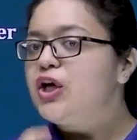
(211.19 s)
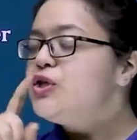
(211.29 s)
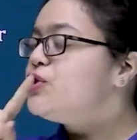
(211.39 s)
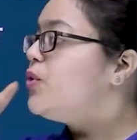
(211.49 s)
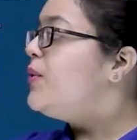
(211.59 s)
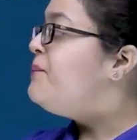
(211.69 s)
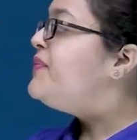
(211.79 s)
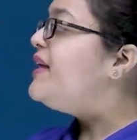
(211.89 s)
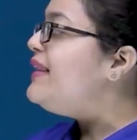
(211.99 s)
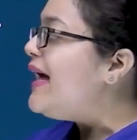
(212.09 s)
So
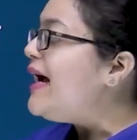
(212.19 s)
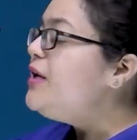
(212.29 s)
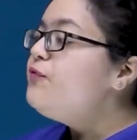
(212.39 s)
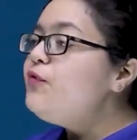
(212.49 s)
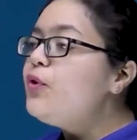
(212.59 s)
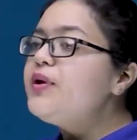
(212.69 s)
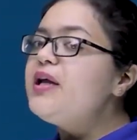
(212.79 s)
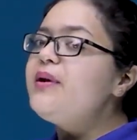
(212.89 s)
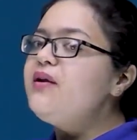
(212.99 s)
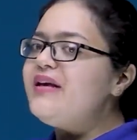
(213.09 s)
the light
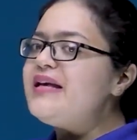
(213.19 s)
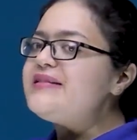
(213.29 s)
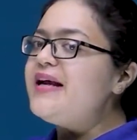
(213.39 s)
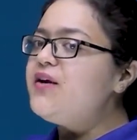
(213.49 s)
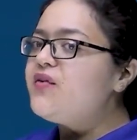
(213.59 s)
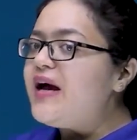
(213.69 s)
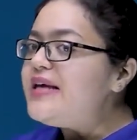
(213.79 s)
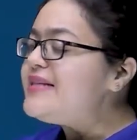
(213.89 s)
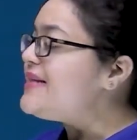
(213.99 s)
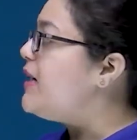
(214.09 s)
floatable waste that
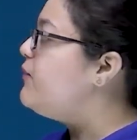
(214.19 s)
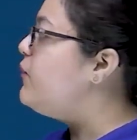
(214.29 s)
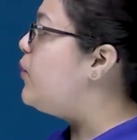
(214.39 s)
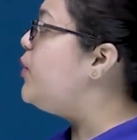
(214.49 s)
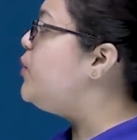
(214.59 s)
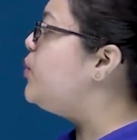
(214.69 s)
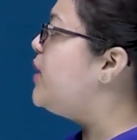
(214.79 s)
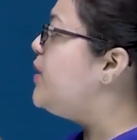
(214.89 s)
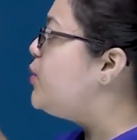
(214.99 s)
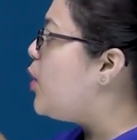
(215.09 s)
rise and float to
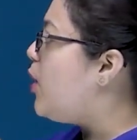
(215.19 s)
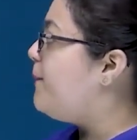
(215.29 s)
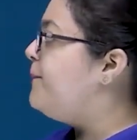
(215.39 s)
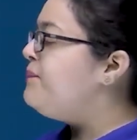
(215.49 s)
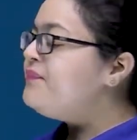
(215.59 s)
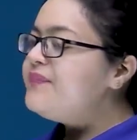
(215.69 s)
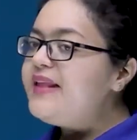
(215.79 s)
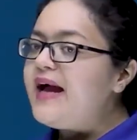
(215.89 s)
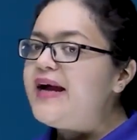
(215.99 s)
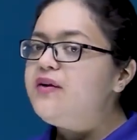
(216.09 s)
the top
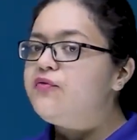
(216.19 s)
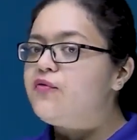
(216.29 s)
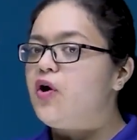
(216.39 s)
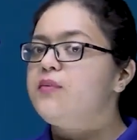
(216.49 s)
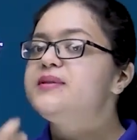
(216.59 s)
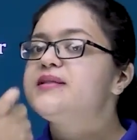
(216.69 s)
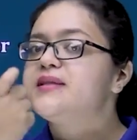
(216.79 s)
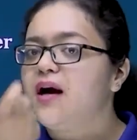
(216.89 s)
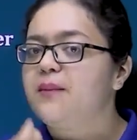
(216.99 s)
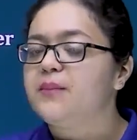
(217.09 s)
that forms
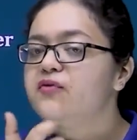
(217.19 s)
scum.